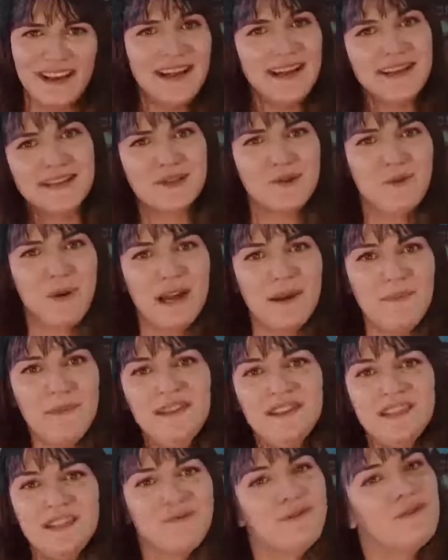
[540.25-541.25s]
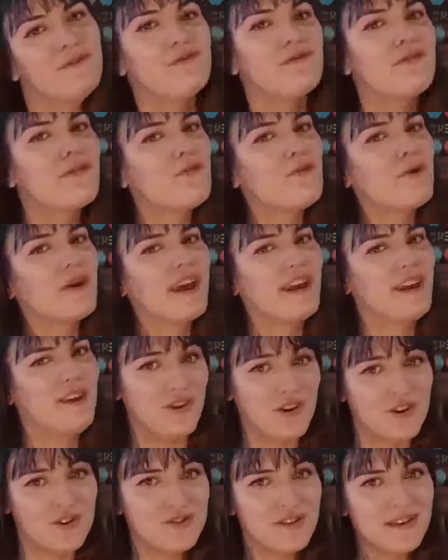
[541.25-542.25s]
It's quite a bit different from what I
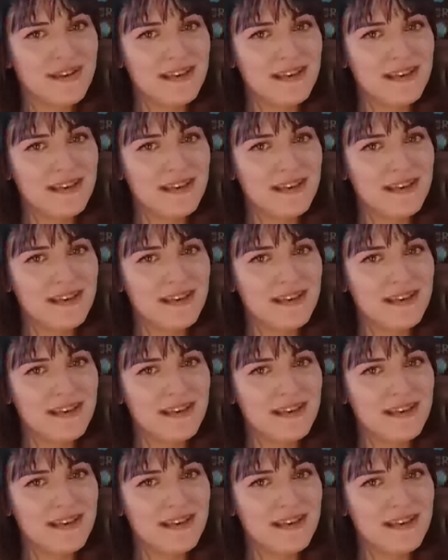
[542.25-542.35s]
usually